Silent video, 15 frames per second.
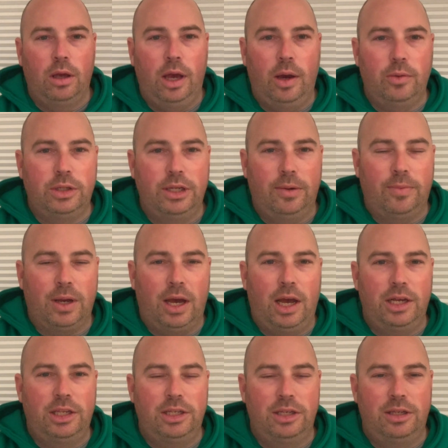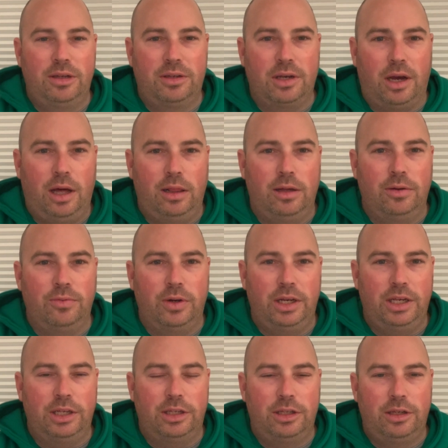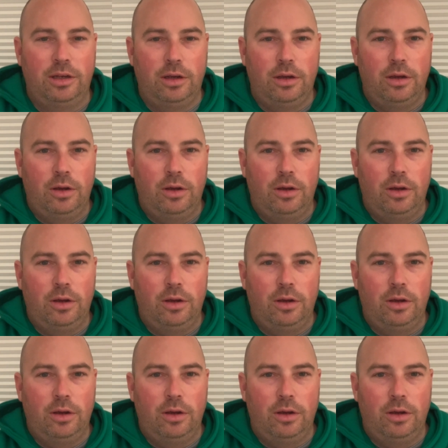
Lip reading: Hey, what's up, guys? This is Colin Reese.